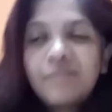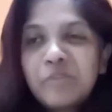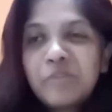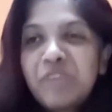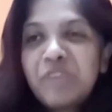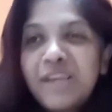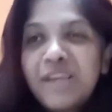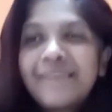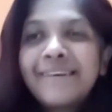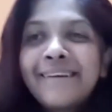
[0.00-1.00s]
Right.
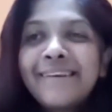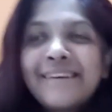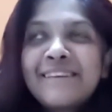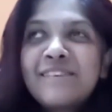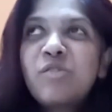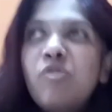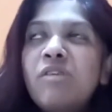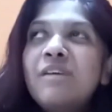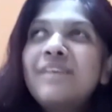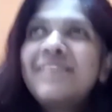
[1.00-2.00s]
So,
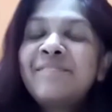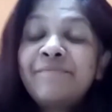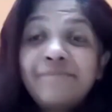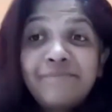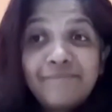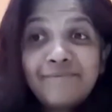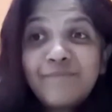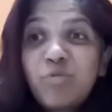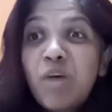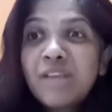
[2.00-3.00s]
to
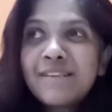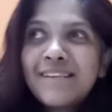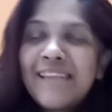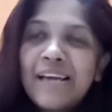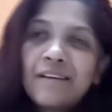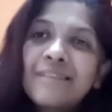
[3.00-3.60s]
answer that,